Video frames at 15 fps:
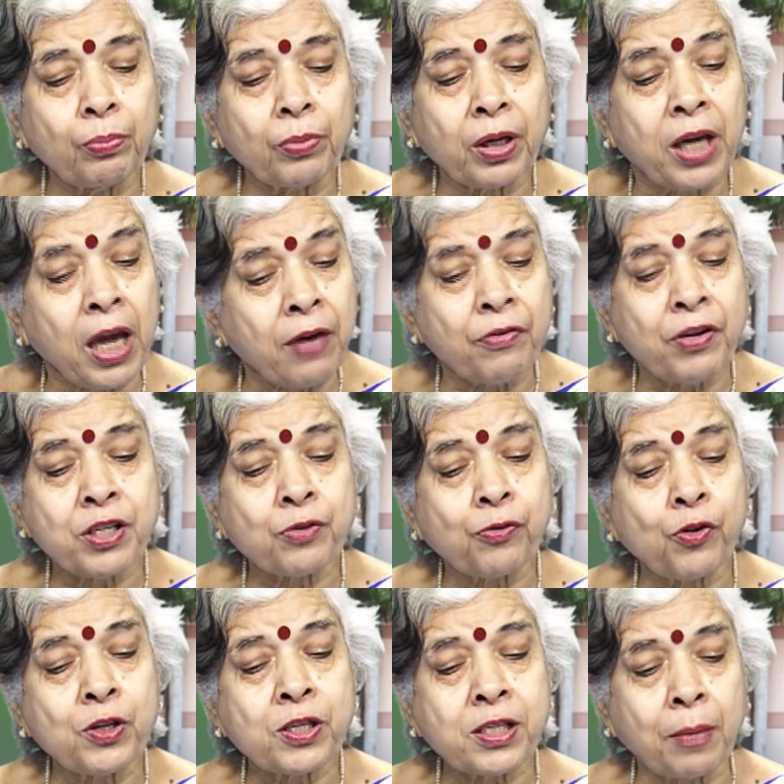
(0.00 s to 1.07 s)
gave his
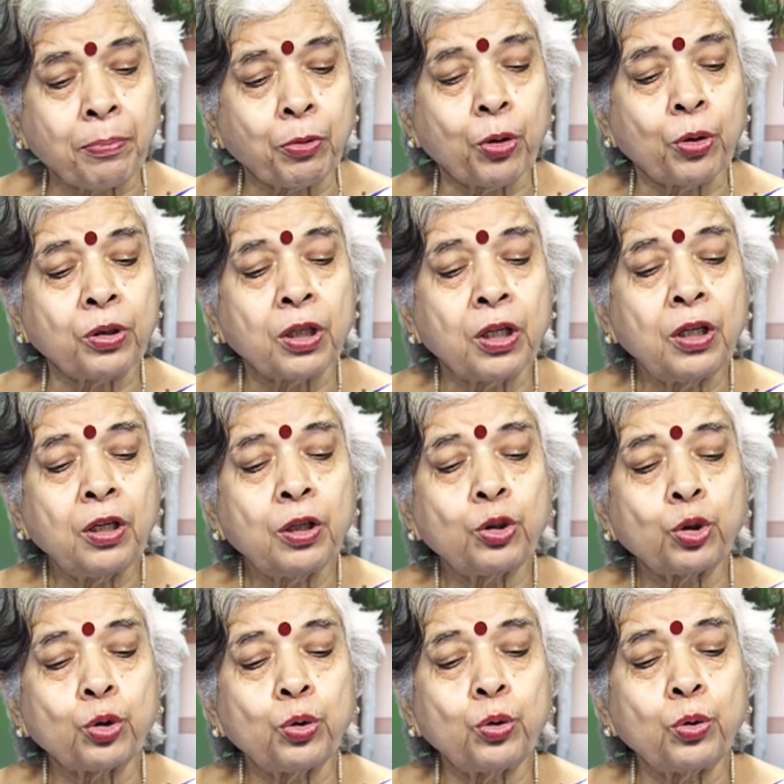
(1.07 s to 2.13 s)
full support
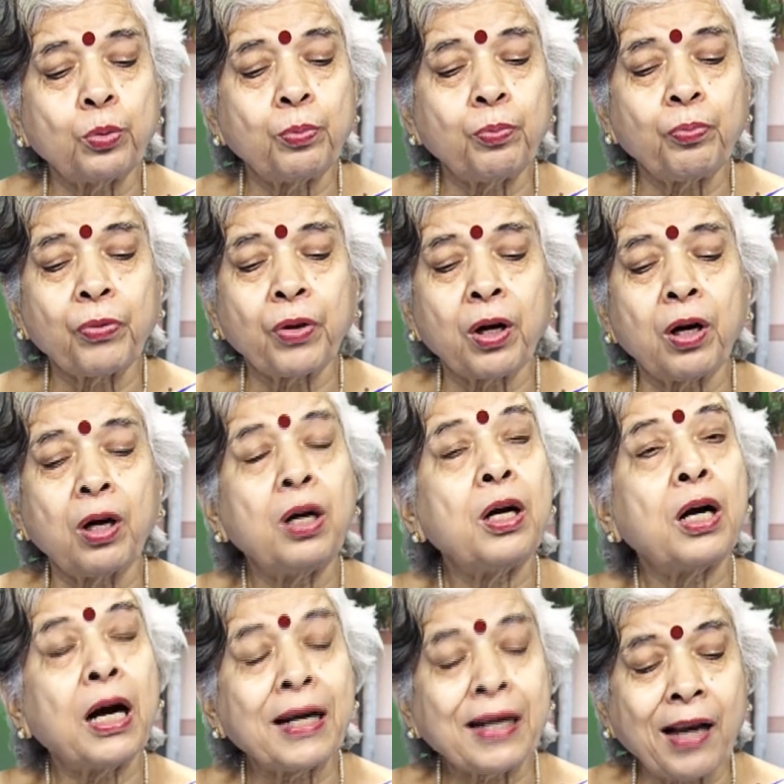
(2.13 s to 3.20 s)
to
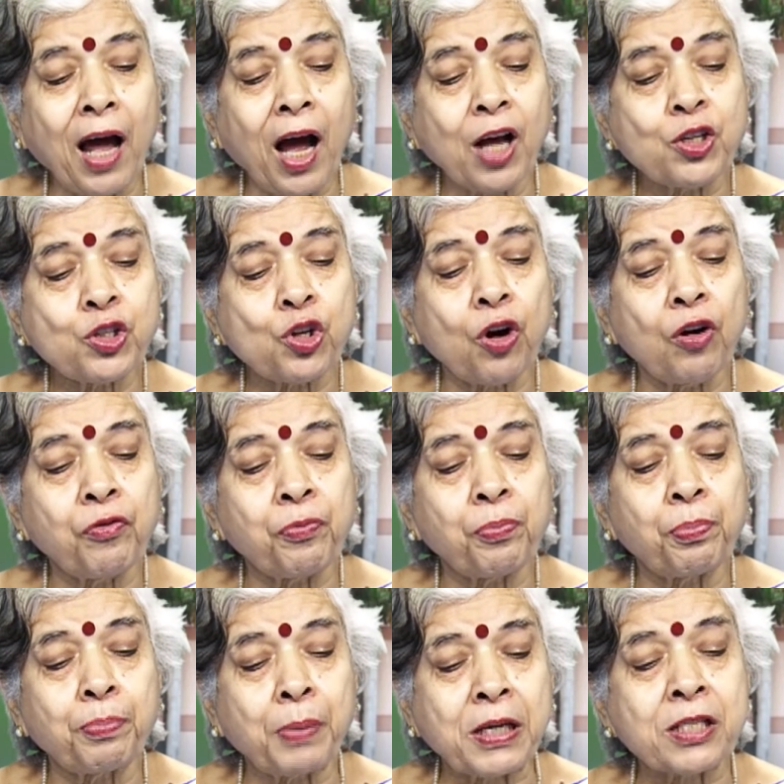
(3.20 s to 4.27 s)
a class of
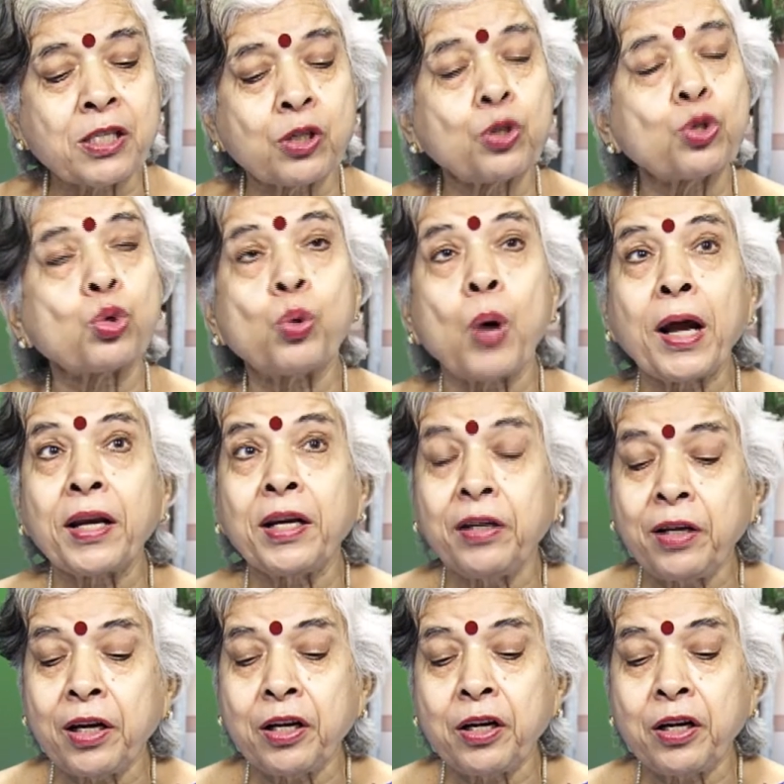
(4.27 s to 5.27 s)
persons who are Indian